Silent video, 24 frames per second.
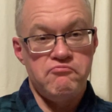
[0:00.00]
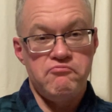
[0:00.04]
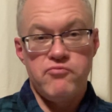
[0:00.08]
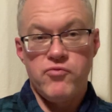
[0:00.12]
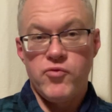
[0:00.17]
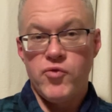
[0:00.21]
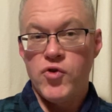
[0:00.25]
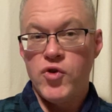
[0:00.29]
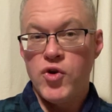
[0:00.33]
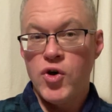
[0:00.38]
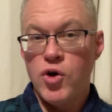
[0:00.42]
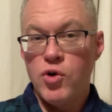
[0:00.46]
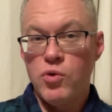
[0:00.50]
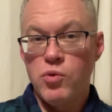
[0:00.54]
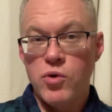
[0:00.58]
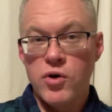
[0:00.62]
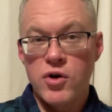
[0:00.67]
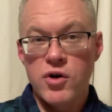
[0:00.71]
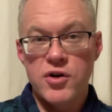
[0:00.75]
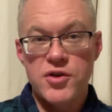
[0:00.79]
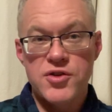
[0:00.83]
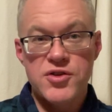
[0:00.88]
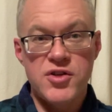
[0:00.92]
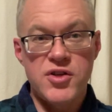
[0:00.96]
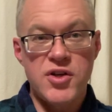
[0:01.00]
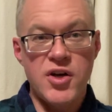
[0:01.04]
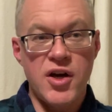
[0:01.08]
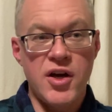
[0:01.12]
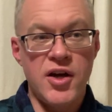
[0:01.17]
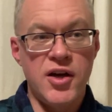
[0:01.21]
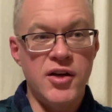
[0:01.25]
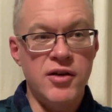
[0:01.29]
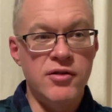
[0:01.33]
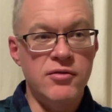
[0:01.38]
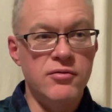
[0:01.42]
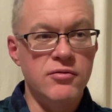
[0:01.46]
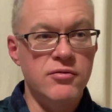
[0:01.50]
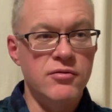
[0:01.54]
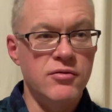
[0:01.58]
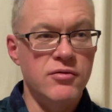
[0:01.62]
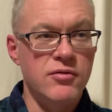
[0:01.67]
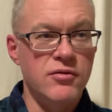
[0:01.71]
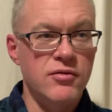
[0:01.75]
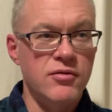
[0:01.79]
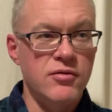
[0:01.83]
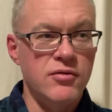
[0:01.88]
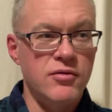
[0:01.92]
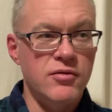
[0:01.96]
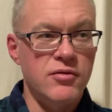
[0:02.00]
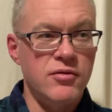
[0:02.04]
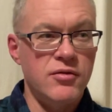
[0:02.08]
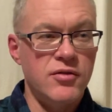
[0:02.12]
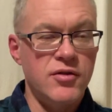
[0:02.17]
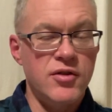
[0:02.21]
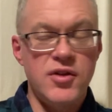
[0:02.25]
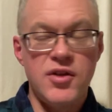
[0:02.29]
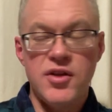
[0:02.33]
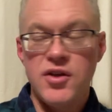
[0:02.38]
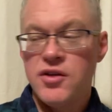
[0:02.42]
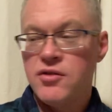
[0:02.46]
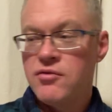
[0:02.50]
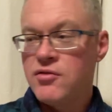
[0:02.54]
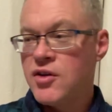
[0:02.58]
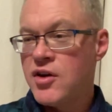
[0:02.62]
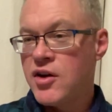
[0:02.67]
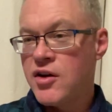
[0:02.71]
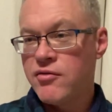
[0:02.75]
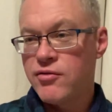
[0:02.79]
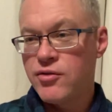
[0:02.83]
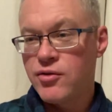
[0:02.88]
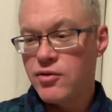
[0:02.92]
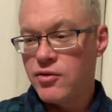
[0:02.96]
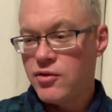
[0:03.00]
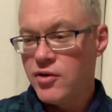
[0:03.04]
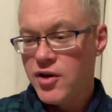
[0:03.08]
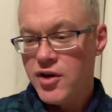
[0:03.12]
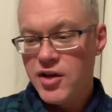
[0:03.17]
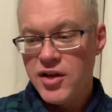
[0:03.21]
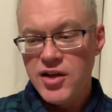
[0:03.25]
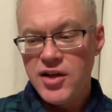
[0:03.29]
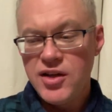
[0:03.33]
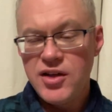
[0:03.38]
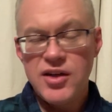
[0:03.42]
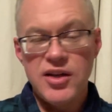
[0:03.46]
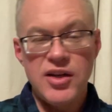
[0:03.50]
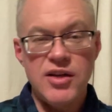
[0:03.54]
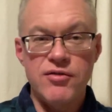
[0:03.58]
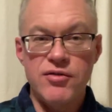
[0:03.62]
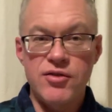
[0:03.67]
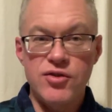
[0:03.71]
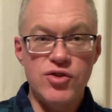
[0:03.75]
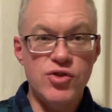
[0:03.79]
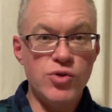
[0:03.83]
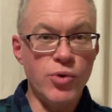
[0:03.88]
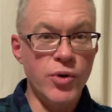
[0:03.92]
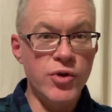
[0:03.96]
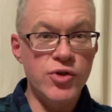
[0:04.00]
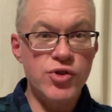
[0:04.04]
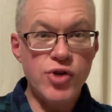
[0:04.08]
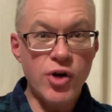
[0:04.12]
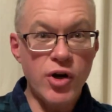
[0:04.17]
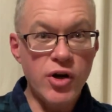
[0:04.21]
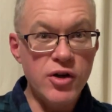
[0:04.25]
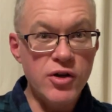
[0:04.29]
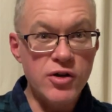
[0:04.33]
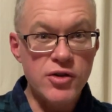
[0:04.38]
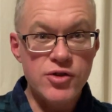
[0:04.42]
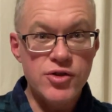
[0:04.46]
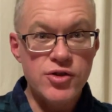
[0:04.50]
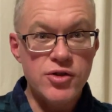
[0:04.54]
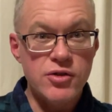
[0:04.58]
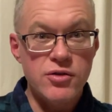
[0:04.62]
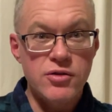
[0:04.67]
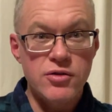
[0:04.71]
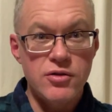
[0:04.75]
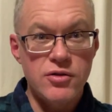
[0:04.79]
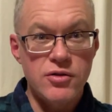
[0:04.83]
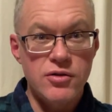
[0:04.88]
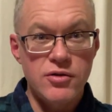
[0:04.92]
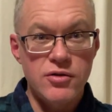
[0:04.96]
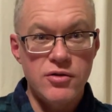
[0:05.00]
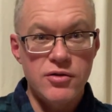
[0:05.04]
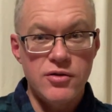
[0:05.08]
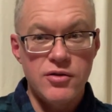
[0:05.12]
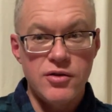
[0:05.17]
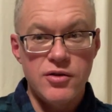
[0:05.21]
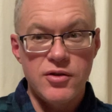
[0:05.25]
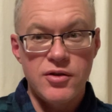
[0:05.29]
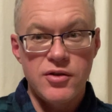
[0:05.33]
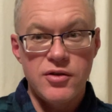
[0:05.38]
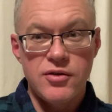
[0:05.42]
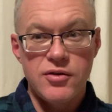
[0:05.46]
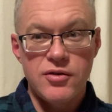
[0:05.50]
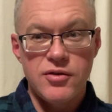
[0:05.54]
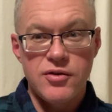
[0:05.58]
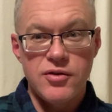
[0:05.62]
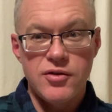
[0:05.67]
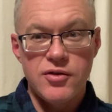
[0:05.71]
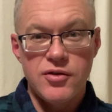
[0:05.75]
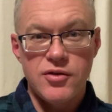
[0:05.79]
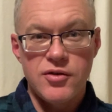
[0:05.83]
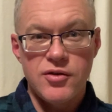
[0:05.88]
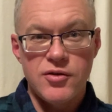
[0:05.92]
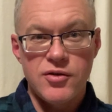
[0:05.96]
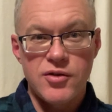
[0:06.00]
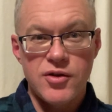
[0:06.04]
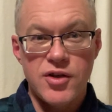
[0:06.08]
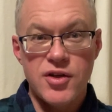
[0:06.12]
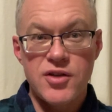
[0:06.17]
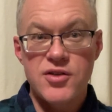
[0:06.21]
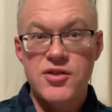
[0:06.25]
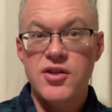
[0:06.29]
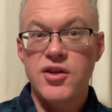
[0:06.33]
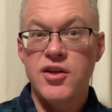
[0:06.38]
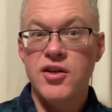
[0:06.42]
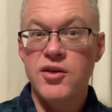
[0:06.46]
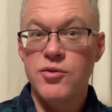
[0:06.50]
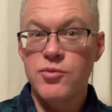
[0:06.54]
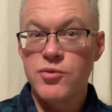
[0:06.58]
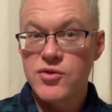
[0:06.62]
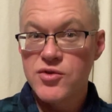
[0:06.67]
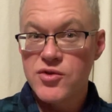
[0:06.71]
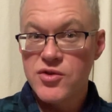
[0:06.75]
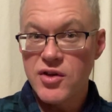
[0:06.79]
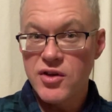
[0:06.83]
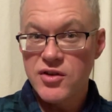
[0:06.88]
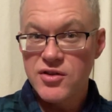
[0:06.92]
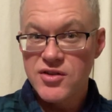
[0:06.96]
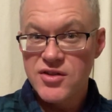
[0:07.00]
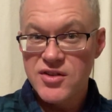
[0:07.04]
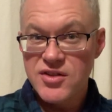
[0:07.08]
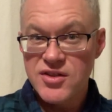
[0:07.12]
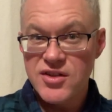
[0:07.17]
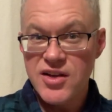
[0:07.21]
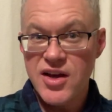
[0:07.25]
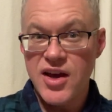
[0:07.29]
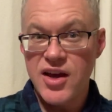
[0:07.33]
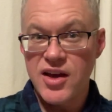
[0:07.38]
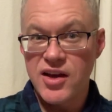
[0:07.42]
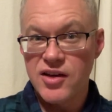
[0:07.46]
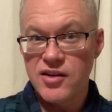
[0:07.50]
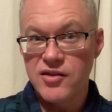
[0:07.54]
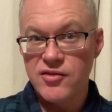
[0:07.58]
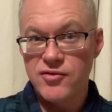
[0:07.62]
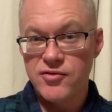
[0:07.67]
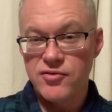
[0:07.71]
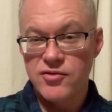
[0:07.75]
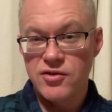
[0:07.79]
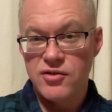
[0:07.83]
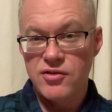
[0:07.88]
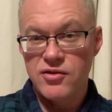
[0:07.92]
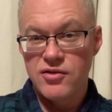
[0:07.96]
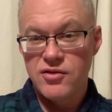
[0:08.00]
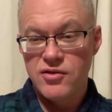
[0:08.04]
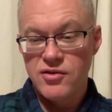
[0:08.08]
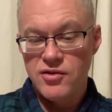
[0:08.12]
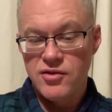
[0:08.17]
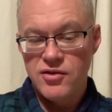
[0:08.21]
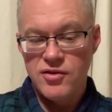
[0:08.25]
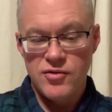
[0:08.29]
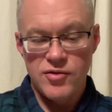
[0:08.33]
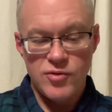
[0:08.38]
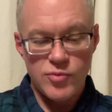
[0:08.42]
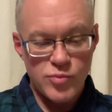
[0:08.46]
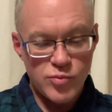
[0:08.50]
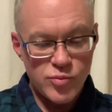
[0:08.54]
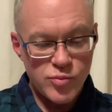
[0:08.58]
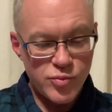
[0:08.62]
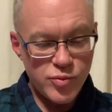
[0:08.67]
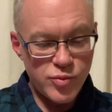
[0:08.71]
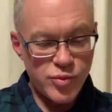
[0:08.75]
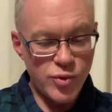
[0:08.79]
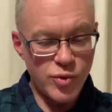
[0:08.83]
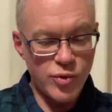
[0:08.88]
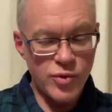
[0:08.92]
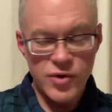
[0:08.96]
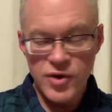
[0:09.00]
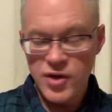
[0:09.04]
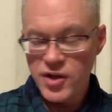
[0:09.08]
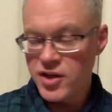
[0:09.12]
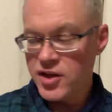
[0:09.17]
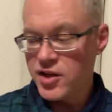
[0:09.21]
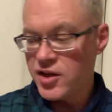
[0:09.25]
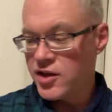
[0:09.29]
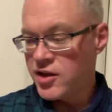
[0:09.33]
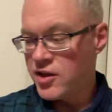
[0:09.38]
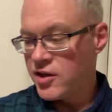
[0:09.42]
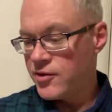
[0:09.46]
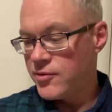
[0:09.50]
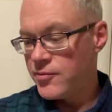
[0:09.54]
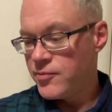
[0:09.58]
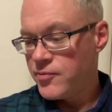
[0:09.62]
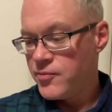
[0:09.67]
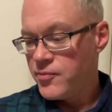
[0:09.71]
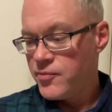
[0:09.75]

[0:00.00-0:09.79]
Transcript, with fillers: No works done. Didn't ever, he didn't even join church because he was saved, born again